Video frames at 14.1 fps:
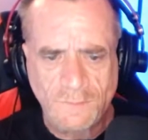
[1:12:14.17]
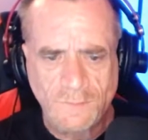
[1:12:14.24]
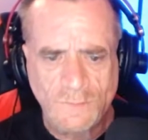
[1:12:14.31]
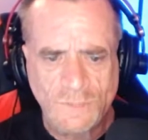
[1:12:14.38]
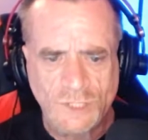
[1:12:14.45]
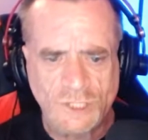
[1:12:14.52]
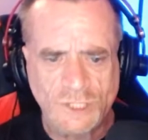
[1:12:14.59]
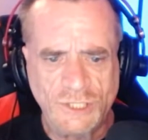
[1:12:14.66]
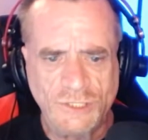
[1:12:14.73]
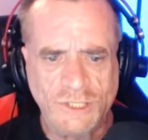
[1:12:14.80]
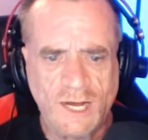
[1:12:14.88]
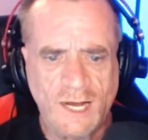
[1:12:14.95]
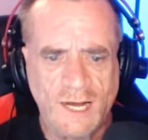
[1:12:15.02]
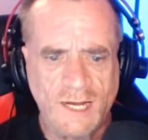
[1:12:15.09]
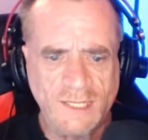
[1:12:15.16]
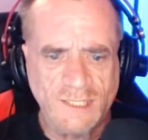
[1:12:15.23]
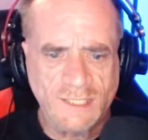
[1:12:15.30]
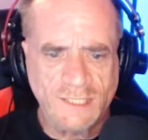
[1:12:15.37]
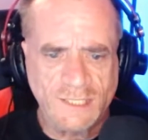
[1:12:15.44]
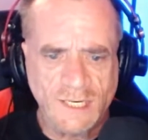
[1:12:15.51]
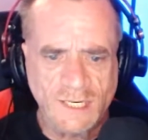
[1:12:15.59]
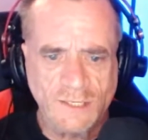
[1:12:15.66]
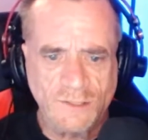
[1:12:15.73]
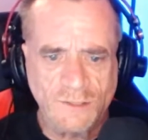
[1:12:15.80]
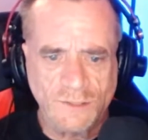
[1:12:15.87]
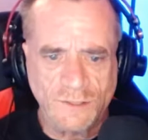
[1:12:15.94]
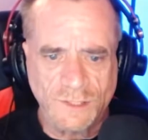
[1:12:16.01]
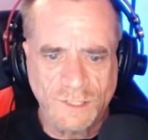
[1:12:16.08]
Shere Khan's
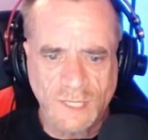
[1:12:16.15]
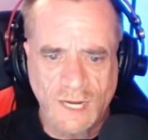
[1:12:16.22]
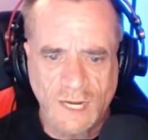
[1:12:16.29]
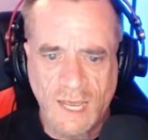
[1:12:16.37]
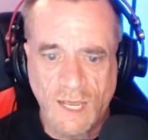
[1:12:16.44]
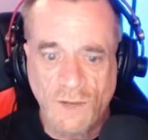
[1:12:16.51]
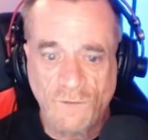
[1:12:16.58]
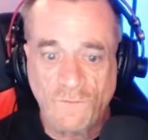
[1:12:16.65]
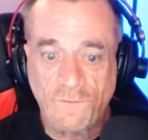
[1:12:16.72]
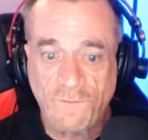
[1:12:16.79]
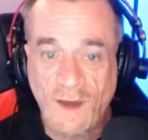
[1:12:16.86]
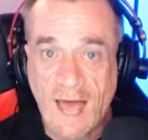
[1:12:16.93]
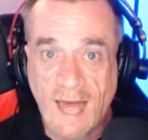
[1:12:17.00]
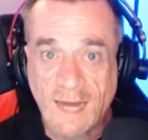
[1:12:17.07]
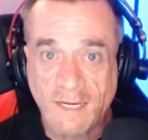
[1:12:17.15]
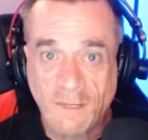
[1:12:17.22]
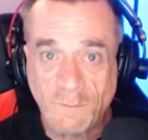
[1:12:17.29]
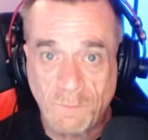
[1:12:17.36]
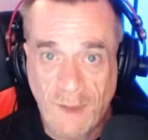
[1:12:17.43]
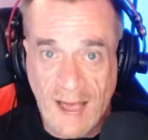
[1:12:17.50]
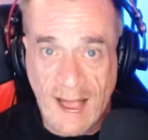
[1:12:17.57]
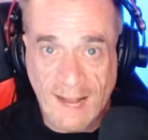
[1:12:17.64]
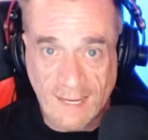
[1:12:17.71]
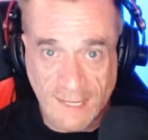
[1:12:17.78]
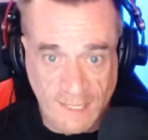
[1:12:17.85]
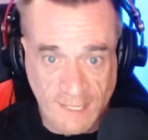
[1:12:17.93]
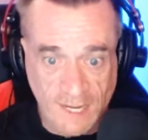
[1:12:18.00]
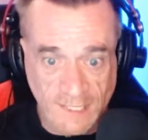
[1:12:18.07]
ears lay flat back
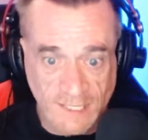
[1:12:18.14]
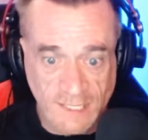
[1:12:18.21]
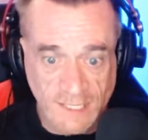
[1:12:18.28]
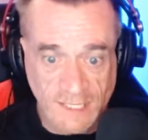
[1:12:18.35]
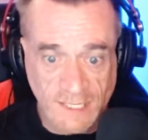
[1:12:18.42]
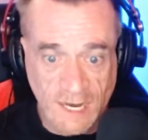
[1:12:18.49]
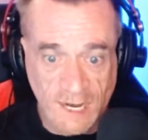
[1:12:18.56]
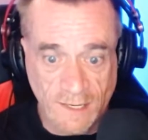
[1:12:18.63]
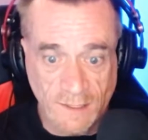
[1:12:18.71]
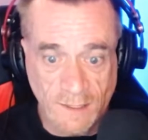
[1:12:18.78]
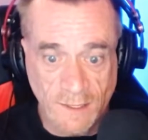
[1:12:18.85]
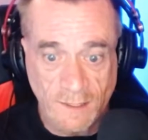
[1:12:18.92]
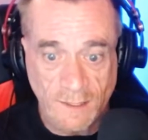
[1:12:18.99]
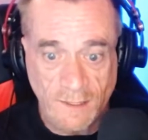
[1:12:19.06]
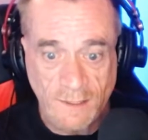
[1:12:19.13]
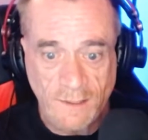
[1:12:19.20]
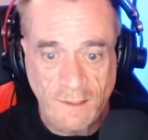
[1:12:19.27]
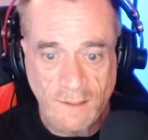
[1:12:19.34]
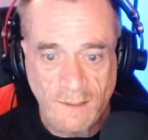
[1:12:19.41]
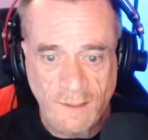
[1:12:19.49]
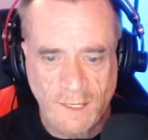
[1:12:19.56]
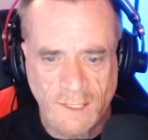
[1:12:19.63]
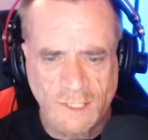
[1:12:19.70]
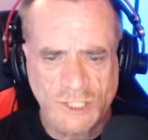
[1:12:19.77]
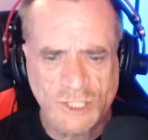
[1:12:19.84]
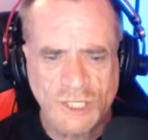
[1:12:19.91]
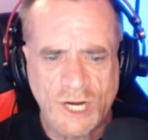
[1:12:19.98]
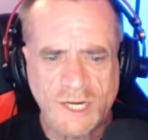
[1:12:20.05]
against his head, and he
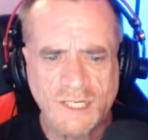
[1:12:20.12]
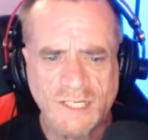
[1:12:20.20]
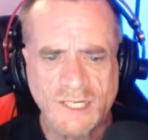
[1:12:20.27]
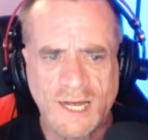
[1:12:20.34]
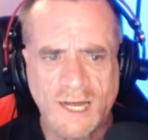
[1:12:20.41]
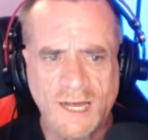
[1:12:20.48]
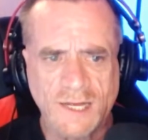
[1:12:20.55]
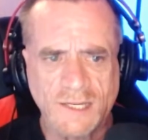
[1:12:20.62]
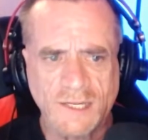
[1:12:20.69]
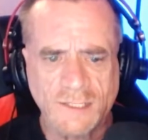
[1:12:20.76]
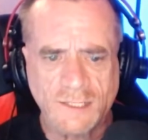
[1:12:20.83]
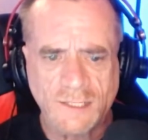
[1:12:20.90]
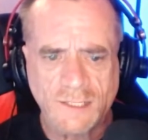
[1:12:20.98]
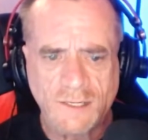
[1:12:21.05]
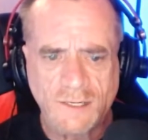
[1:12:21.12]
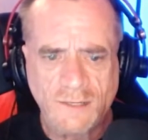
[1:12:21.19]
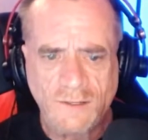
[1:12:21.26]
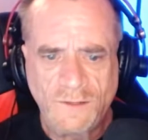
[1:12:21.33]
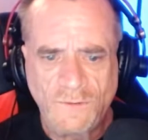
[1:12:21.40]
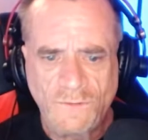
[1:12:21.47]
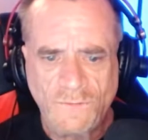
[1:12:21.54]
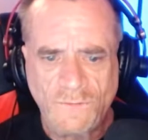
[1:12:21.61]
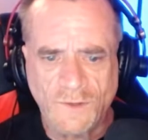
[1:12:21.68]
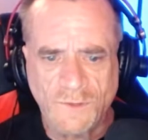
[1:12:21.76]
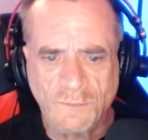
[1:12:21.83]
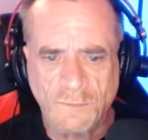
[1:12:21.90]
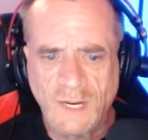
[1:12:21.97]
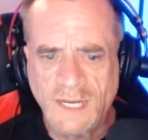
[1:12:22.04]
shut his eyes, for
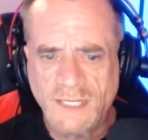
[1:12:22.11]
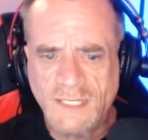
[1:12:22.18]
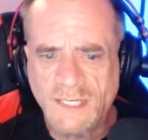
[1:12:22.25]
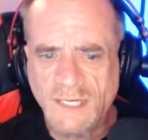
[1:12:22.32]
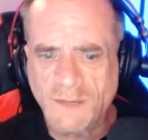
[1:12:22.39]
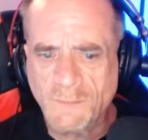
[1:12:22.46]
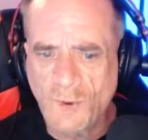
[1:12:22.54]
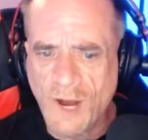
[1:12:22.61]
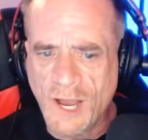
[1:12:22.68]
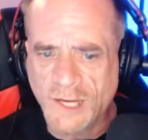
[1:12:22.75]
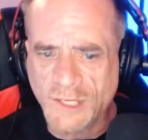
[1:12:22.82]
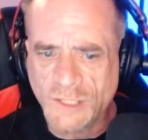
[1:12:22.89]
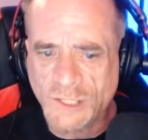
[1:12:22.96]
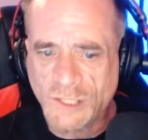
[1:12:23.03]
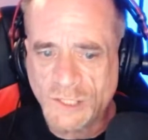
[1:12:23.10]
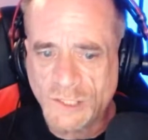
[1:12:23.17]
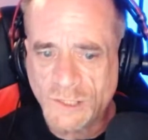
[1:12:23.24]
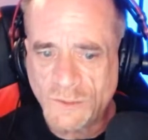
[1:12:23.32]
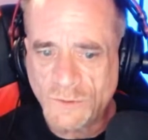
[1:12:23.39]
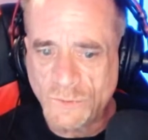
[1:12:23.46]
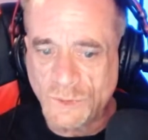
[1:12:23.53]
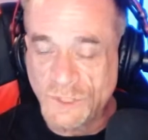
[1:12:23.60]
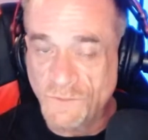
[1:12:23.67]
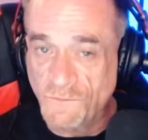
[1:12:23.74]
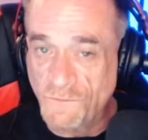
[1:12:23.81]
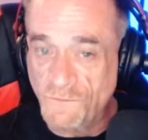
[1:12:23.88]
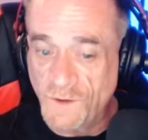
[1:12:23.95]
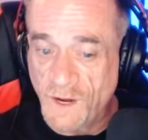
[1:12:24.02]
the blazing branch was
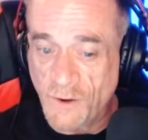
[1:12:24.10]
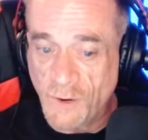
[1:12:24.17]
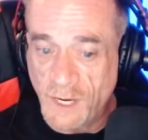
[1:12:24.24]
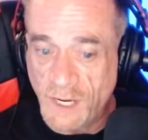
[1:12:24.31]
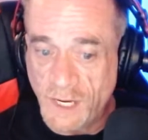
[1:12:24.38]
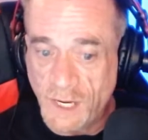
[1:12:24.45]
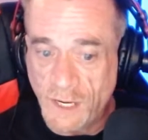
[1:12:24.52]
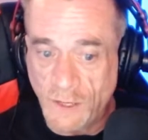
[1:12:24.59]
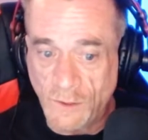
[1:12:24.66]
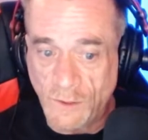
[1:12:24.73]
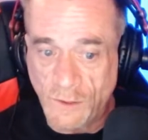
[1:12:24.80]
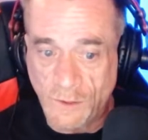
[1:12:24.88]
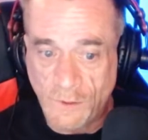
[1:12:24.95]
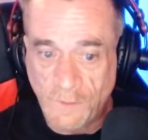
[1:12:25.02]
very near.